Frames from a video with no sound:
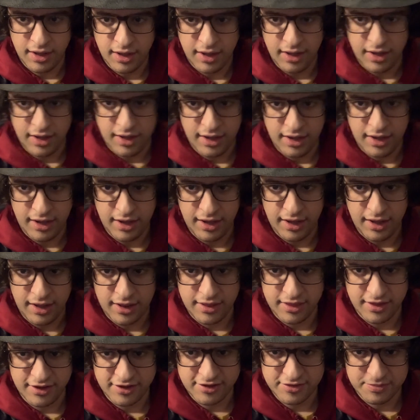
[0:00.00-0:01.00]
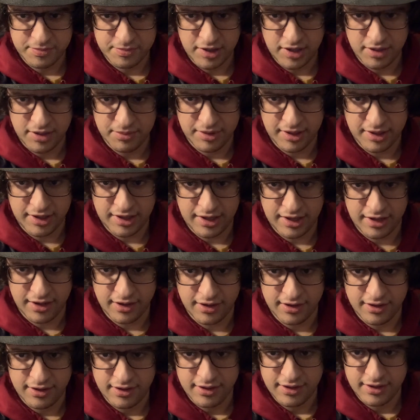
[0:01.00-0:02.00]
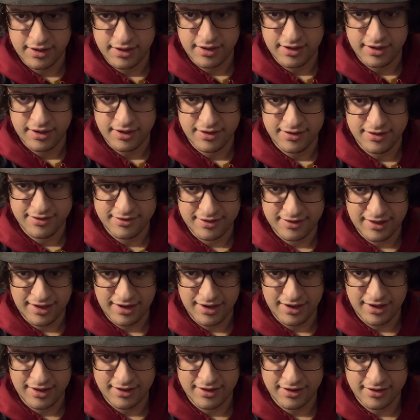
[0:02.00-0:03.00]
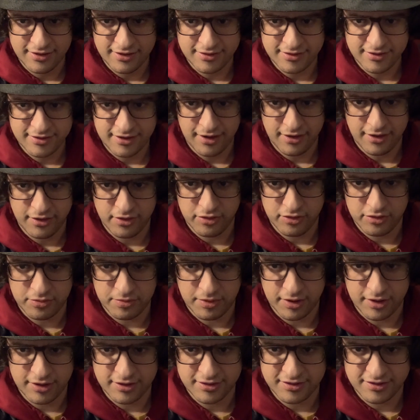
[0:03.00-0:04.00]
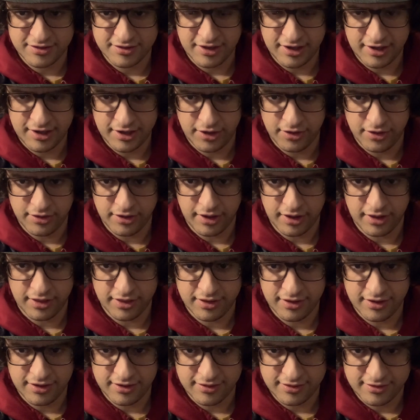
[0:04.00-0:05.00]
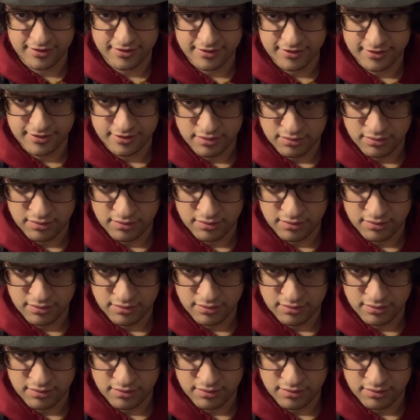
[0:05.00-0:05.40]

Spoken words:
And there's Pyramid Head standing on the other side of those bars staring at you like this.